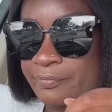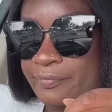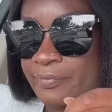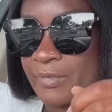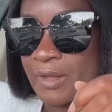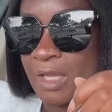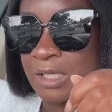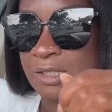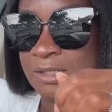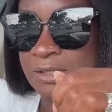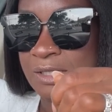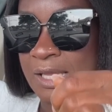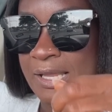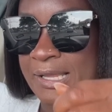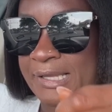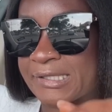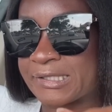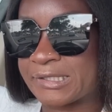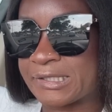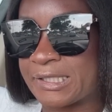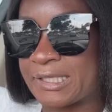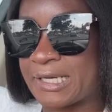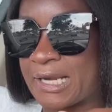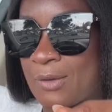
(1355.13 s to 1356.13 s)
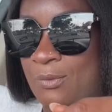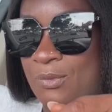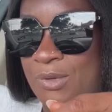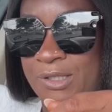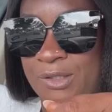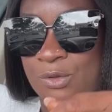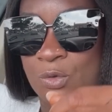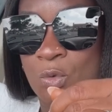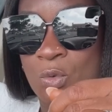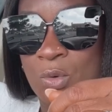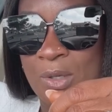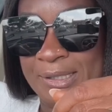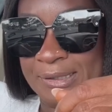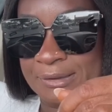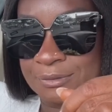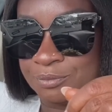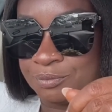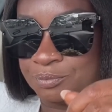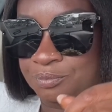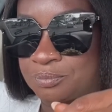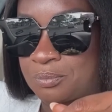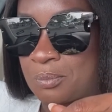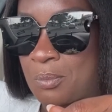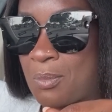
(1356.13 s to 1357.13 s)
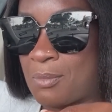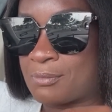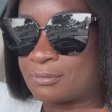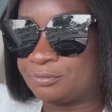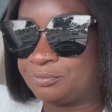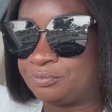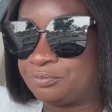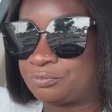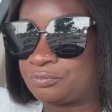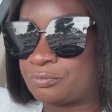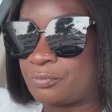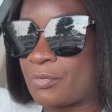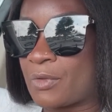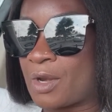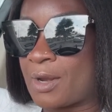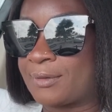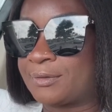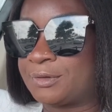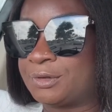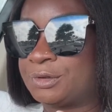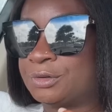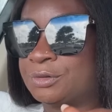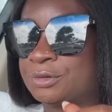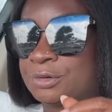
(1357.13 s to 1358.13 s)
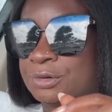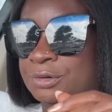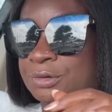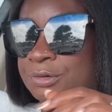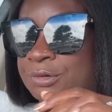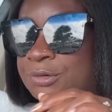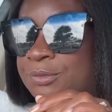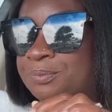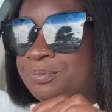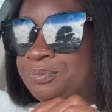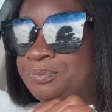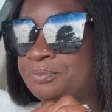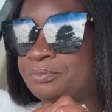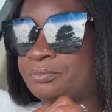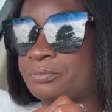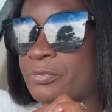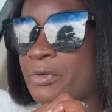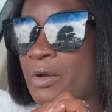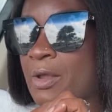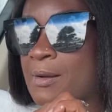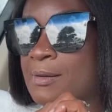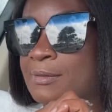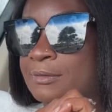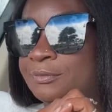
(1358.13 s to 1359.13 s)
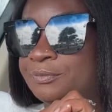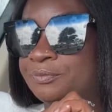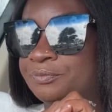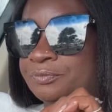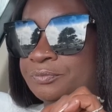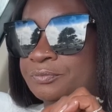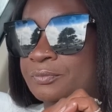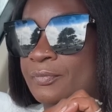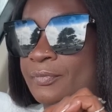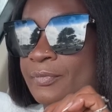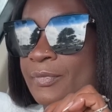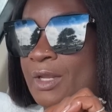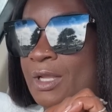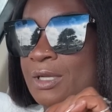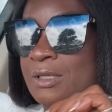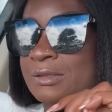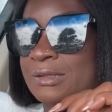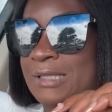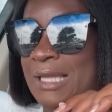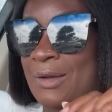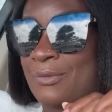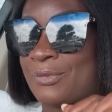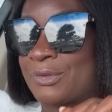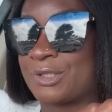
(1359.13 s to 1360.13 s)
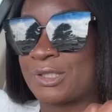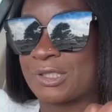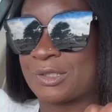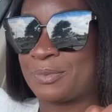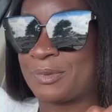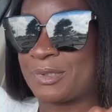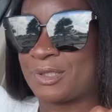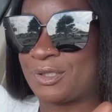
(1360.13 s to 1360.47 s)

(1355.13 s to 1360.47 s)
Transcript: Because like I said, I wouldn't quit YouTube, because that would just be